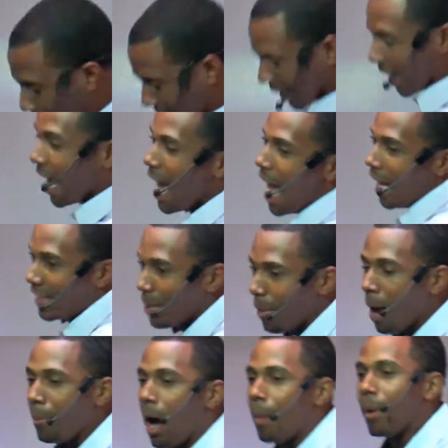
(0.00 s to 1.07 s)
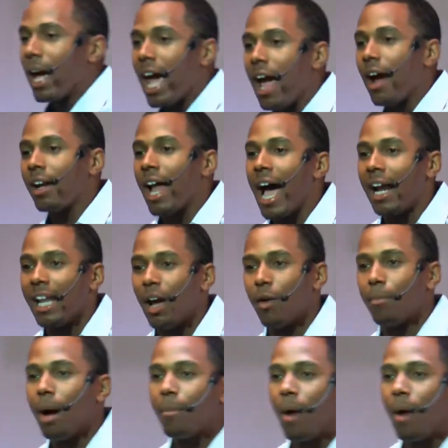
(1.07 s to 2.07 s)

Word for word: them. See, see, my mama every now and then when my